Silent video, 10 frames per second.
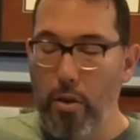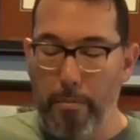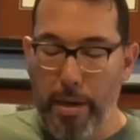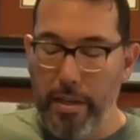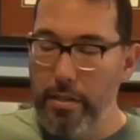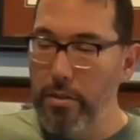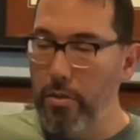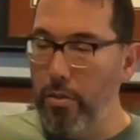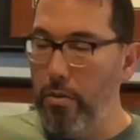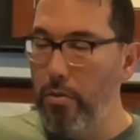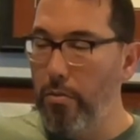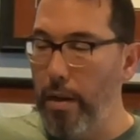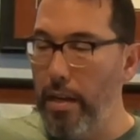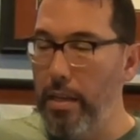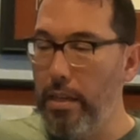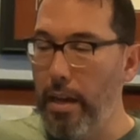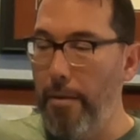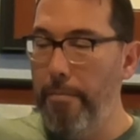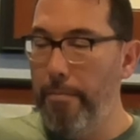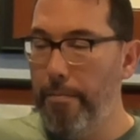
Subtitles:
no buzzes, 2, ready, go.